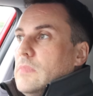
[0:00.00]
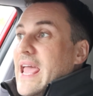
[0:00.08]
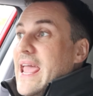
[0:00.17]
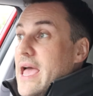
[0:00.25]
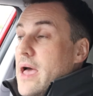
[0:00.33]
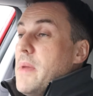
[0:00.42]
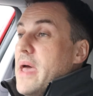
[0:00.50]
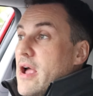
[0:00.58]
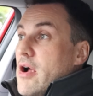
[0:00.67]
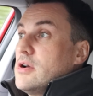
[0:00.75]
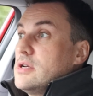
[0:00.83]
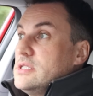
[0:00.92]
AM
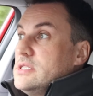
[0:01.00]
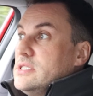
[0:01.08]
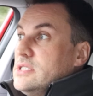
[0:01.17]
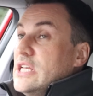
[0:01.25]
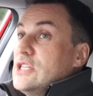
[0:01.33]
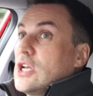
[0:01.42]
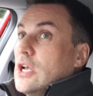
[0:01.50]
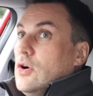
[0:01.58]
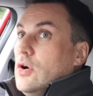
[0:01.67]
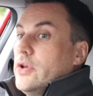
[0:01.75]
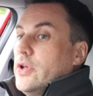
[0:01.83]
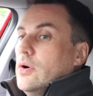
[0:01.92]
or digital
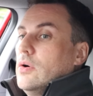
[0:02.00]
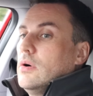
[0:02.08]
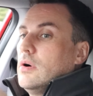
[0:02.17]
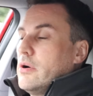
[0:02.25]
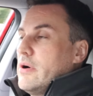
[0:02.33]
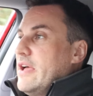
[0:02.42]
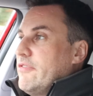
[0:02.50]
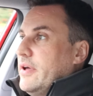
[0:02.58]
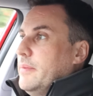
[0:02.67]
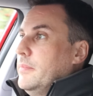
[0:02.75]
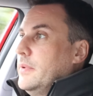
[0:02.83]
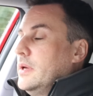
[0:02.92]
audio or
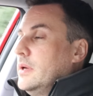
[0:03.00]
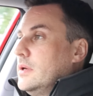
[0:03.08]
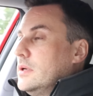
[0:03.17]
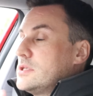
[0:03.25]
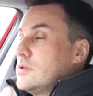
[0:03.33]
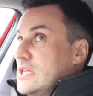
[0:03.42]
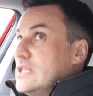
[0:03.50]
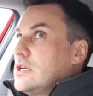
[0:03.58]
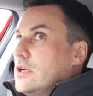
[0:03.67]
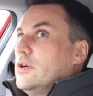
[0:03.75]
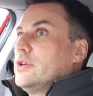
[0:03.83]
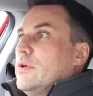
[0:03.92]
FM. So
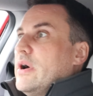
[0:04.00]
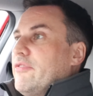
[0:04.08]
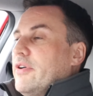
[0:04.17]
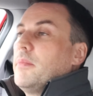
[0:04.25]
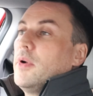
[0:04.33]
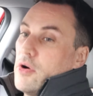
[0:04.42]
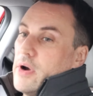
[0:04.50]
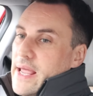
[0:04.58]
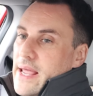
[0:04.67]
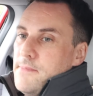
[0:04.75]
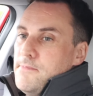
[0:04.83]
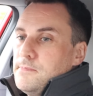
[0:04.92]
digital audio, FM or
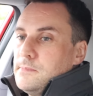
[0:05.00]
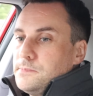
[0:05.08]
AM.